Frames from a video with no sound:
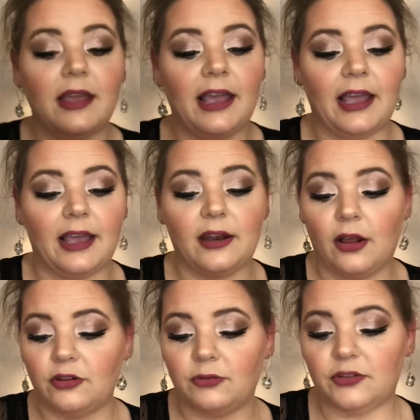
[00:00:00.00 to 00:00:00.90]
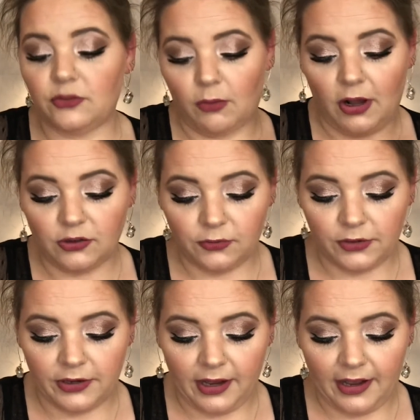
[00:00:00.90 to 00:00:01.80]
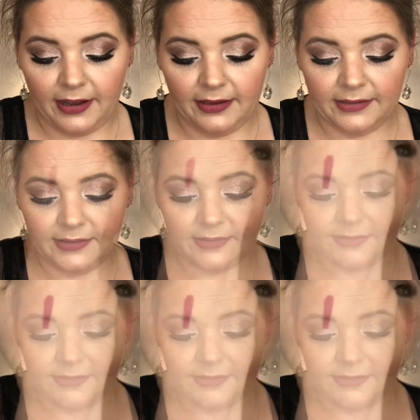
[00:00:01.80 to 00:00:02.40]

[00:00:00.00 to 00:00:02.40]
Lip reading: and I'll do a swatch for you guys.